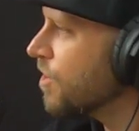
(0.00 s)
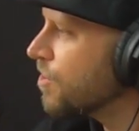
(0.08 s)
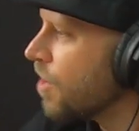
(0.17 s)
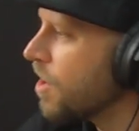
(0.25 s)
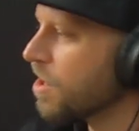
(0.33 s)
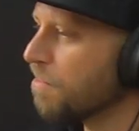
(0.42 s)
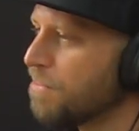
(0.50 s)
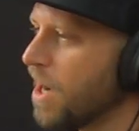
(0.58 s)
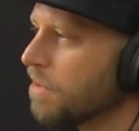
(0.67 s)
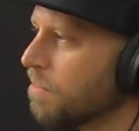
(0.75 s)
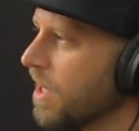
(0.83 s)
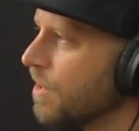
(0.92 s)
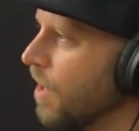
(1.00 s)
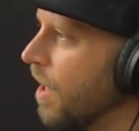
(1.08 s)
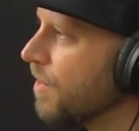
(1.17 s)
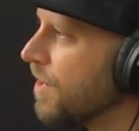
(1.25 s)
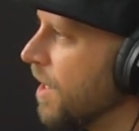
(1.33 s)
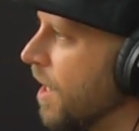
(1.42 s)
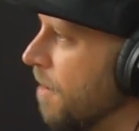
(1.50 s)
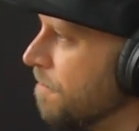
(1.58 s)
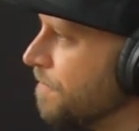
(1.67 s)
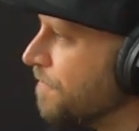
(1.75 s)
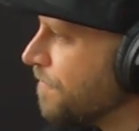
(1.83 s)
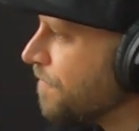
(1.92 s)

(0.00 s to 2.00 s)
just started to bug me a lot that um